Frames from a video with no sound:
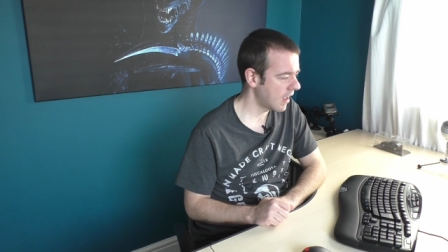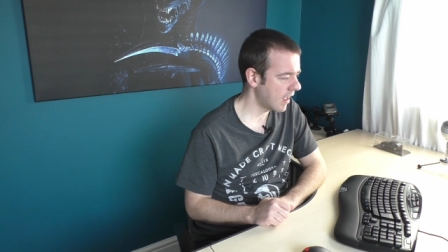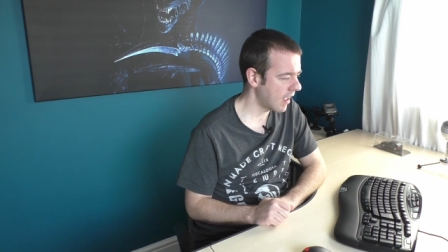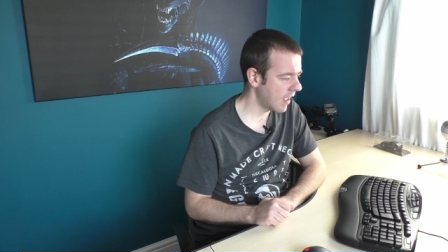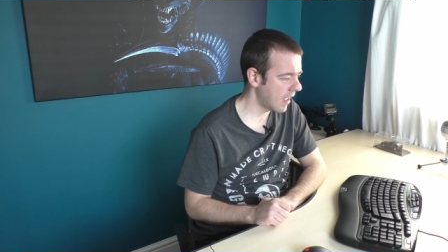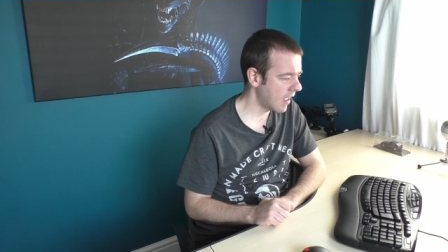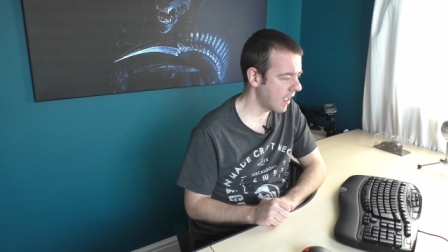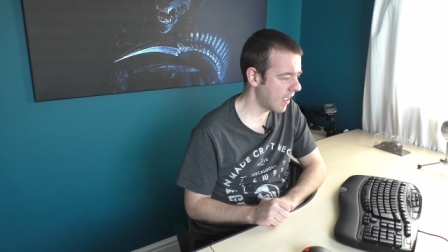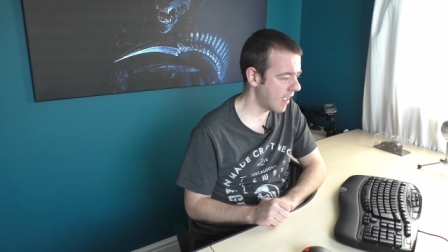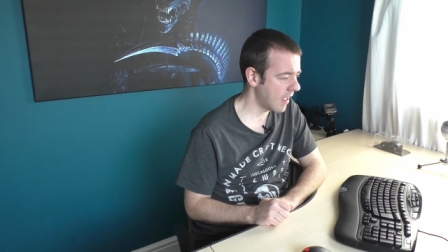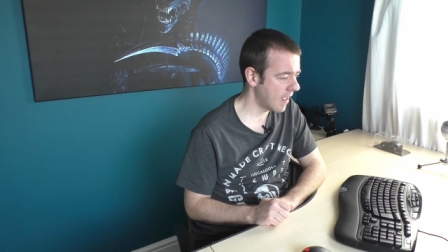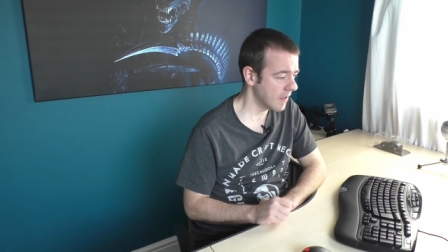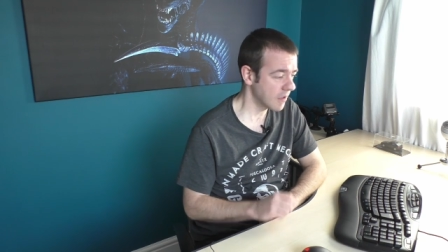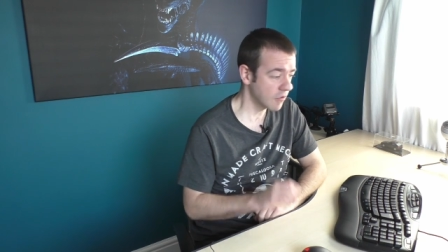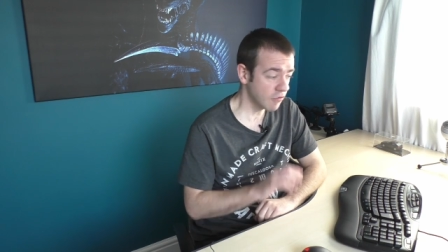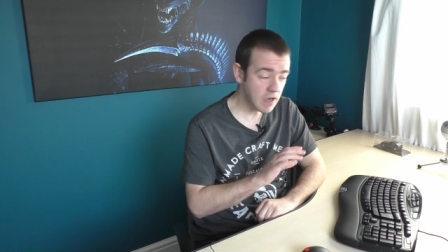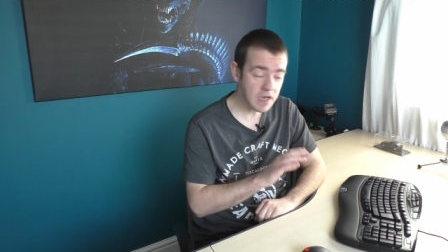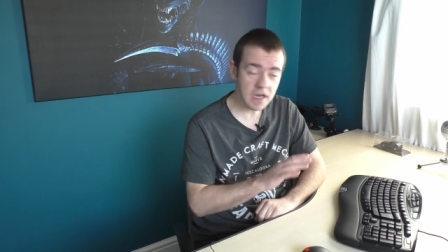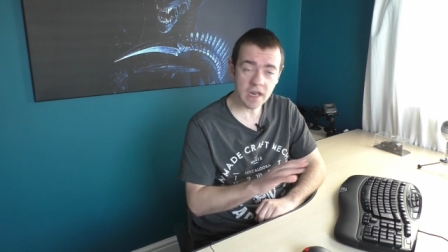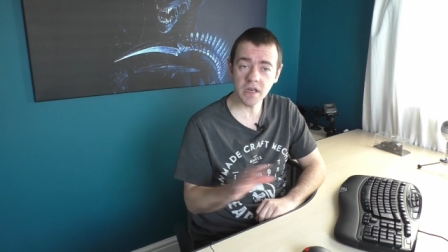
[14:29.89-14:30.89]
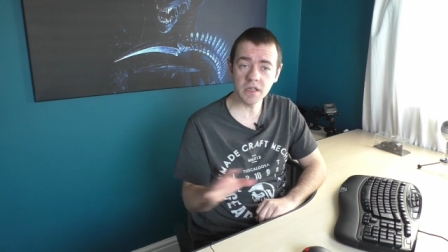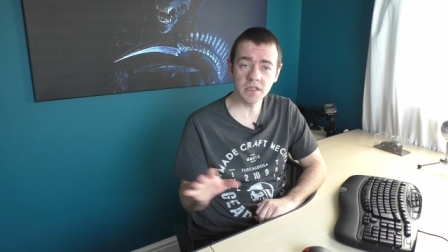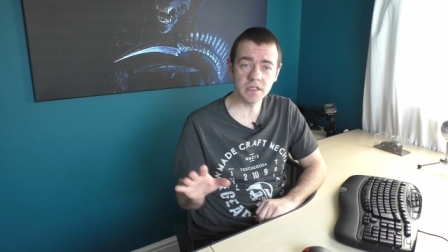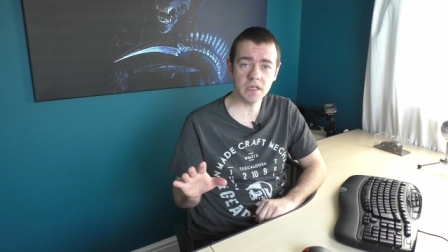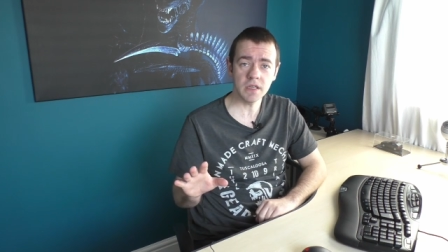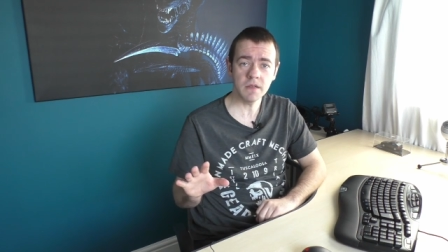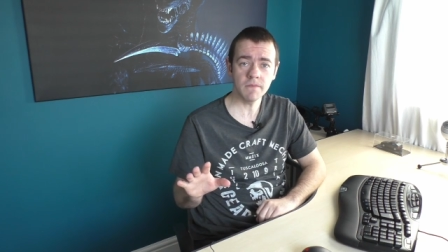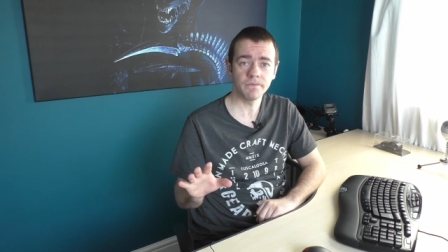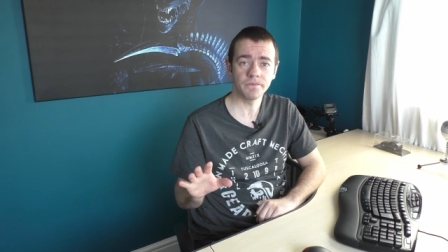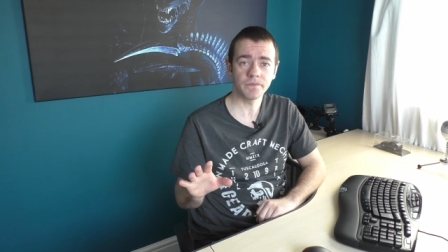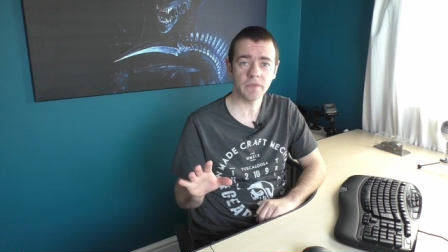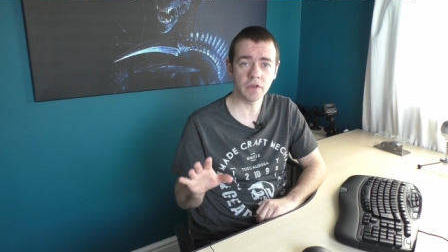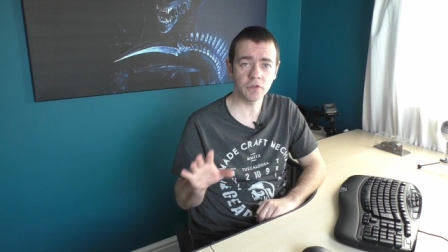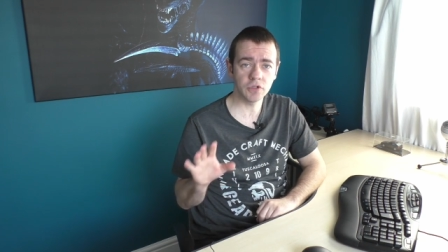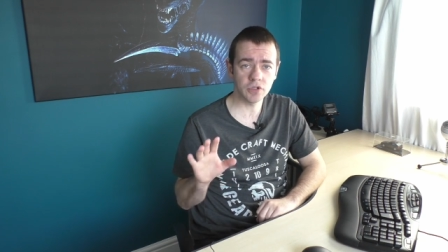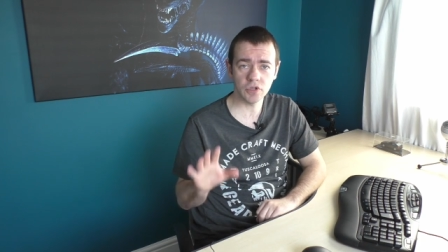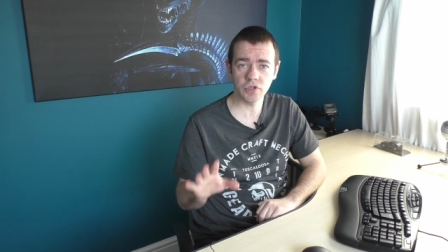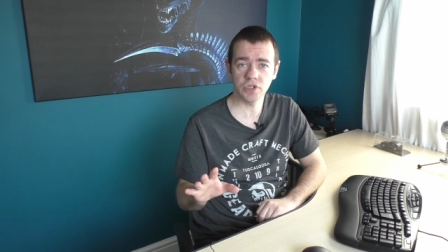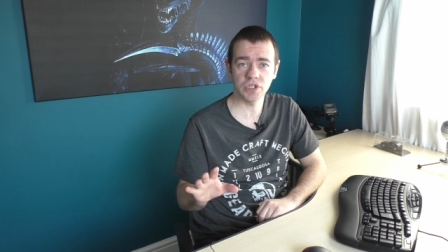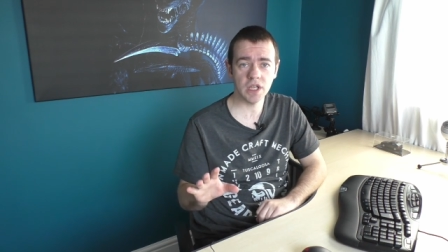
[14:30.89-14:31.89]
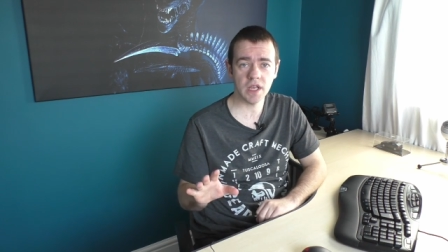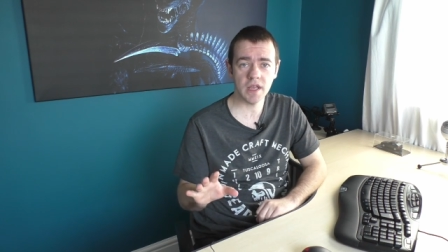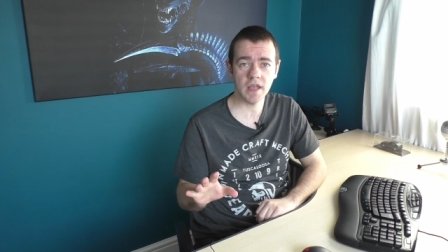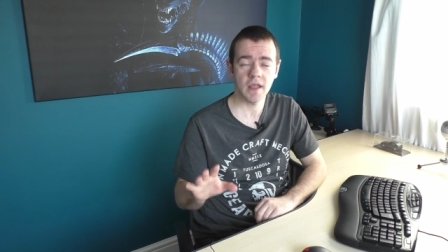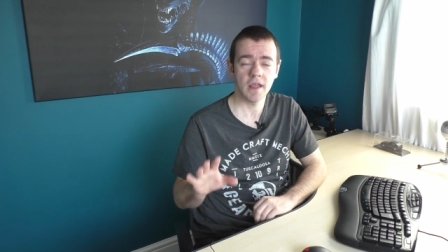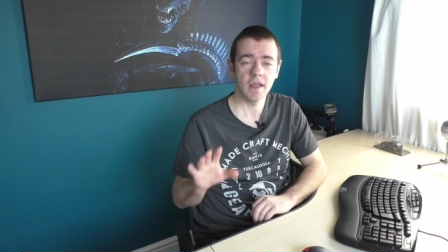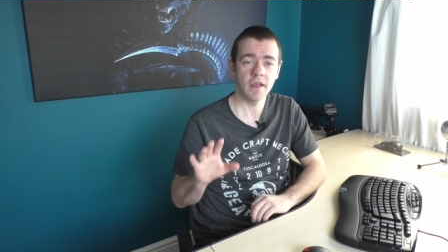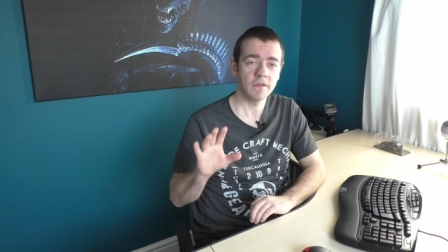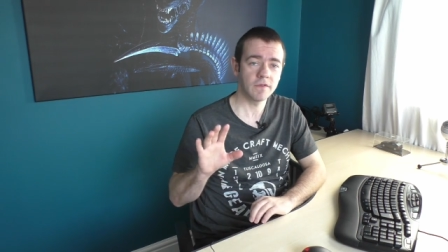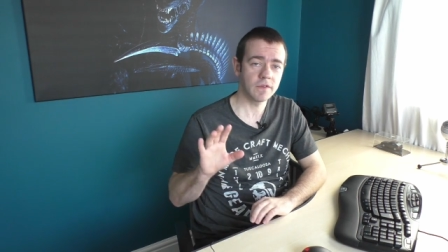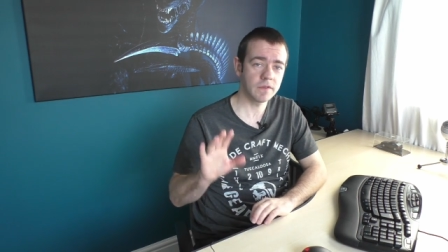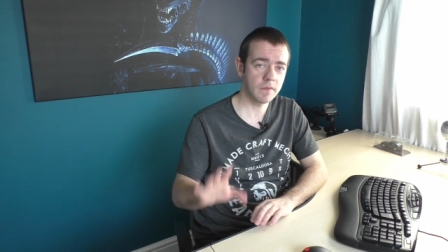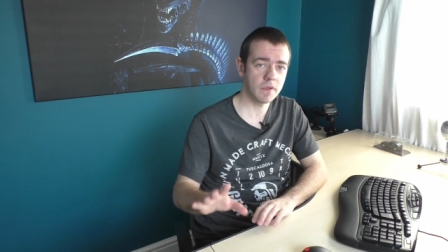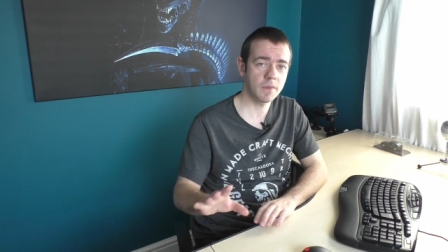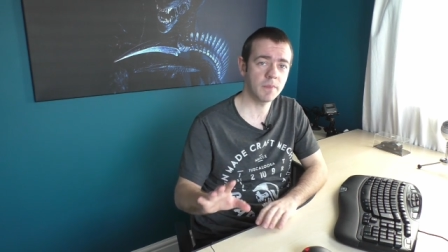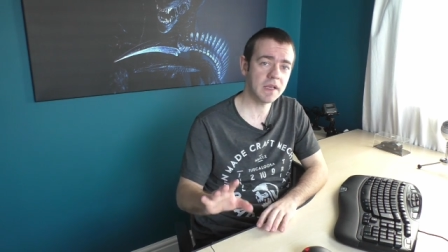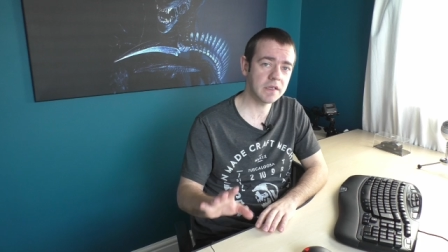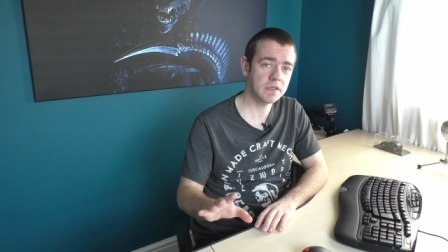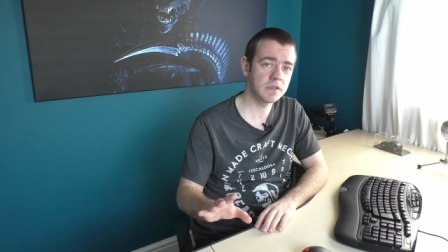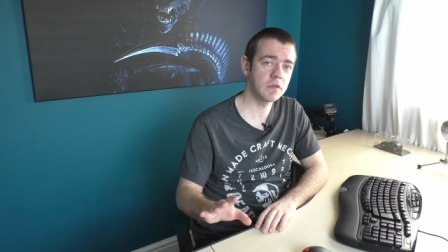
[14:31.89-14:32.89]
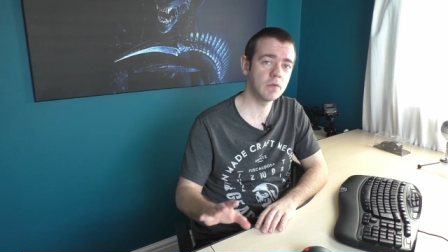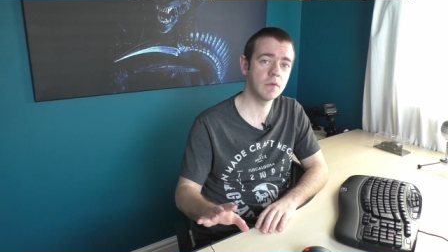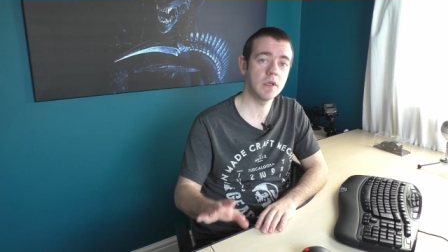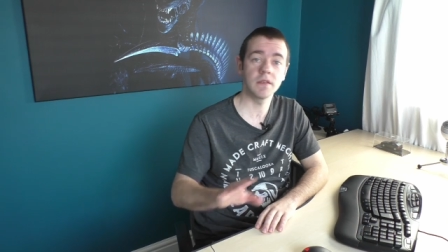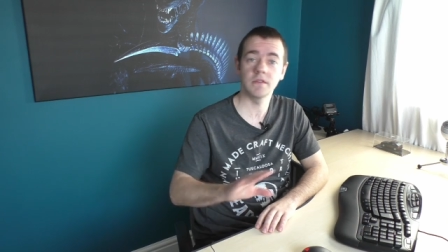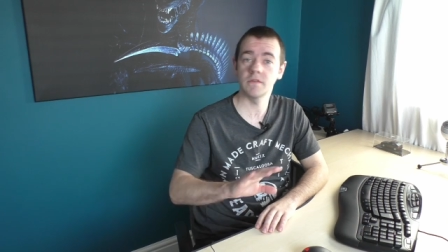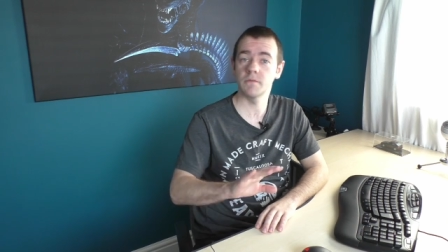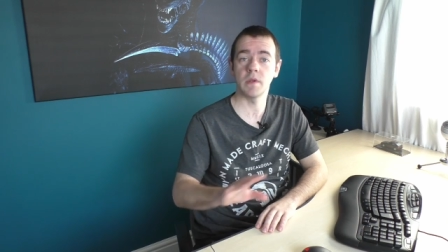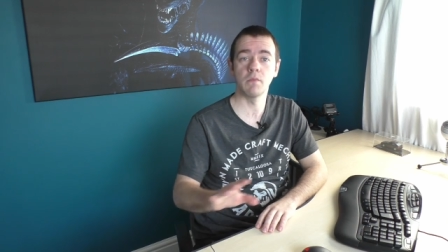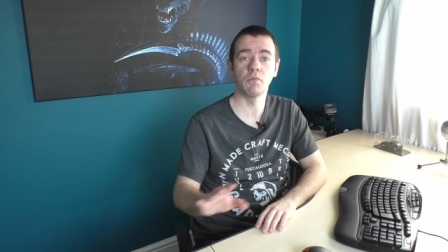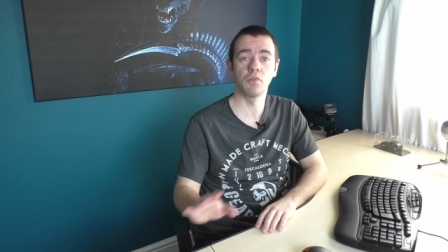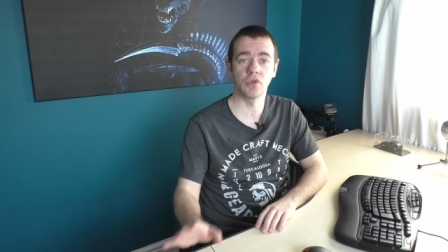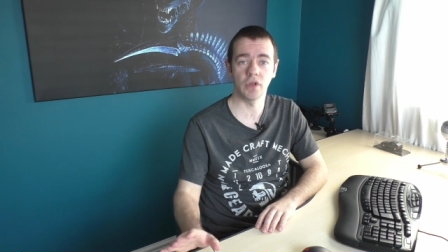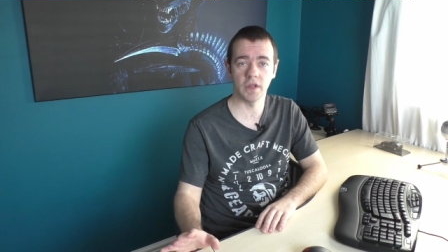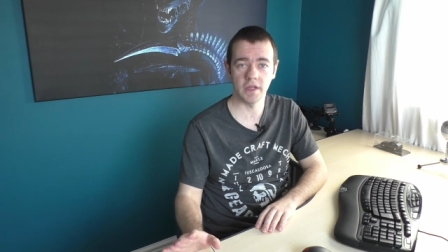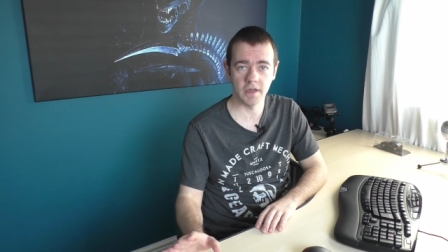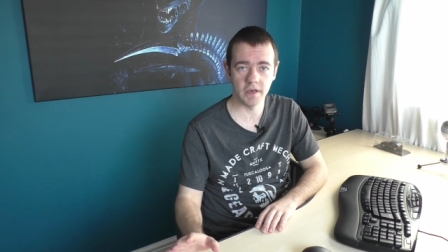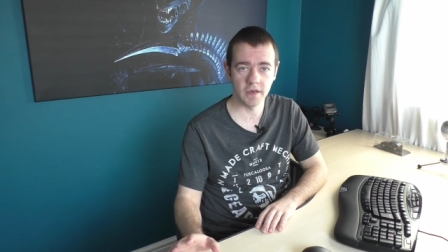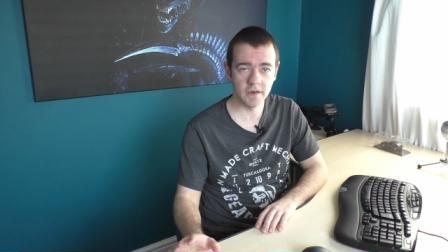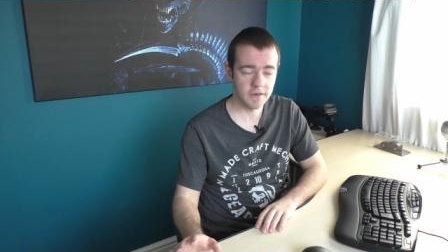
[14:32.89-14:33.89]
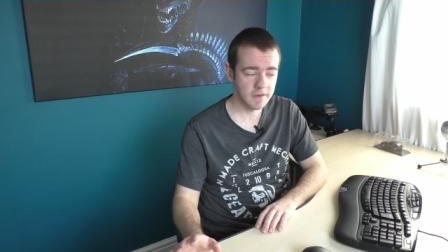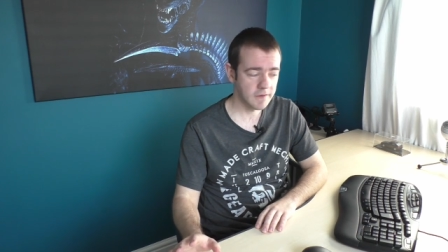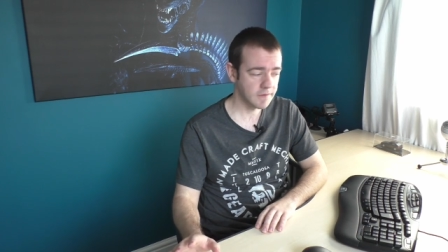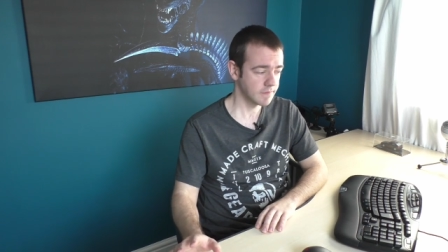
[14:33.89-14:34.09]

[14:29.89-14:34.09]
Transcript: Uh, green energy, I should say, for the past two years have been brilliant.